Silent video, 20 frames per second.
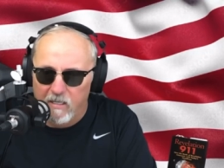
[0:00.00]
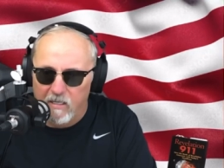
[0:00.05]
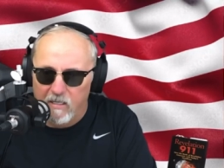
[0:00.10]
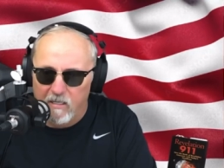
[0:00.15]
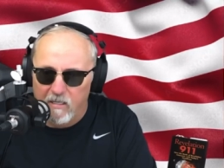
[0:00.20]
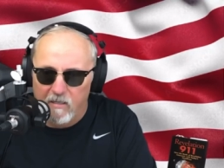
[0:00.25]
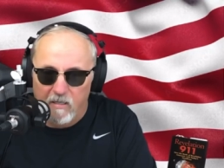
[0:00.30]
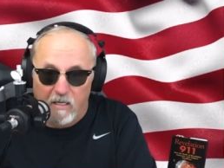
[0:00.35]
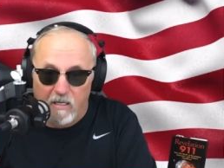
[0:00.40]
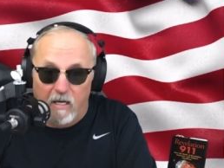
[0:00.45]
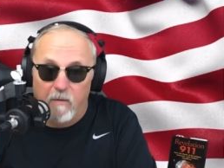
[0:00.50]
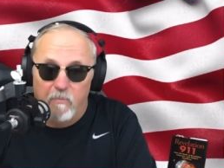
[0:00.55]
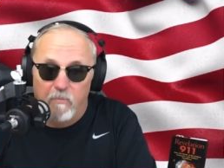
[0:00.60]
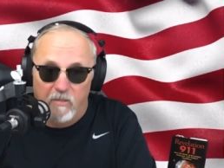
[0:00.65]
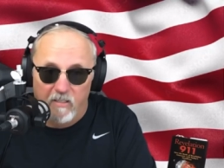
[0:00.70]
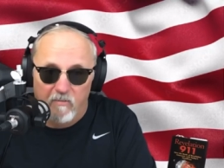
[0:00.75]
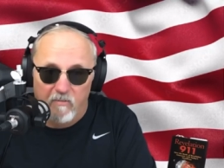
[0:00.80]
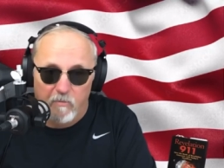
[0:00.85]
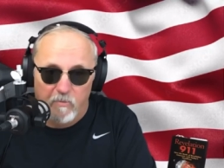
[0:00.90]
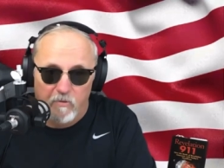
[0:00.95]

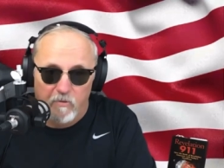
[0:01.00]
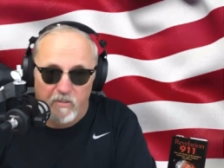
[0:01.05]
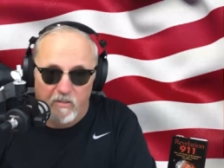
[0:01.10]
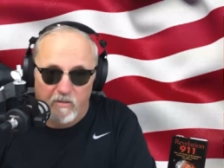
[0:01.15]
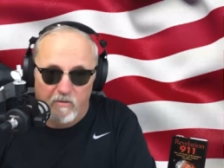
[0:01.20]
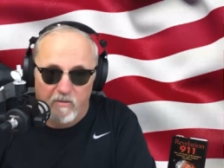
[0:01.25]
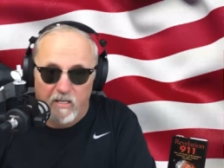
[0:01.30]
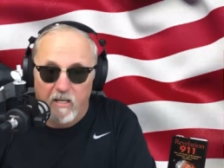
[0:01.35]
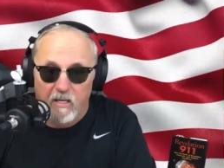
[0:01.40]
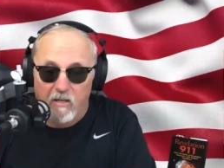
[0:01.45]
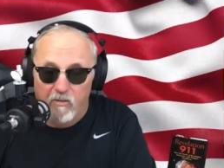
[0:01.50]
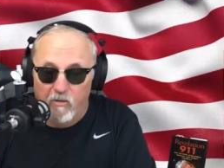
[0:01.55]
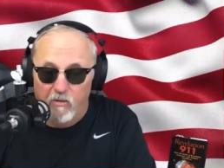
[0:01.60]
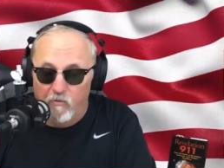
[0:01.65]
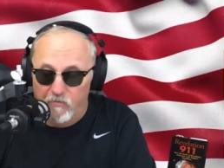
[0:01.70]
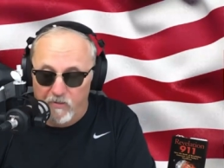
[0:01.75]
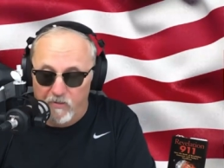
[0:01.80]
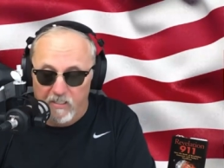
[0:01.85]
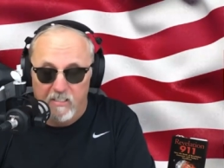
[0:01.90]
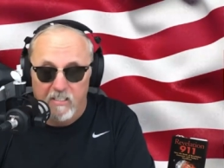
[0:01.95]
unbelievable here, okay? And don't
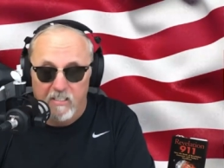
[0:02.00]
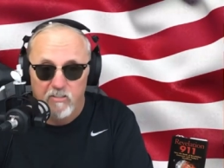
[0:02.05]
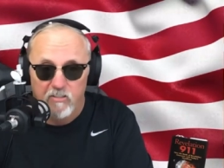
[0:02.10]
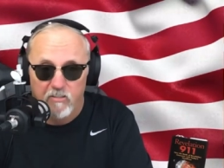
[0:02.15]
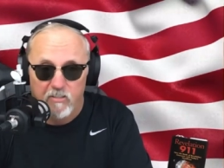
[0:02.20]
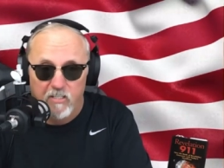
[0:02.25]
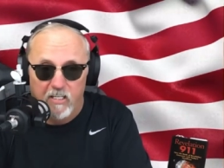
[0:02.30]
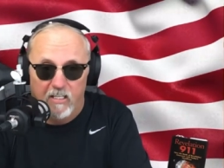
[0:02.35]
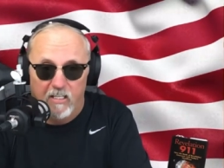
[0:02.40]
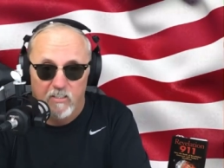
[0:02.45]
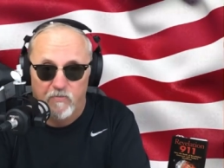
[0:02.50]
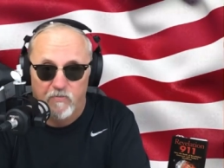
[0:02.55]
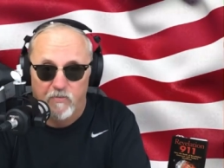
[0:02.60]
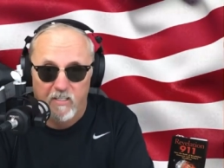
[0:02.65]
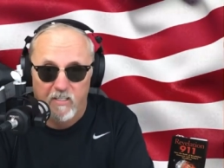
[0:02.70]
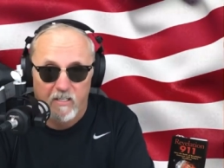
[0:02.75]
forget to get your tickets for the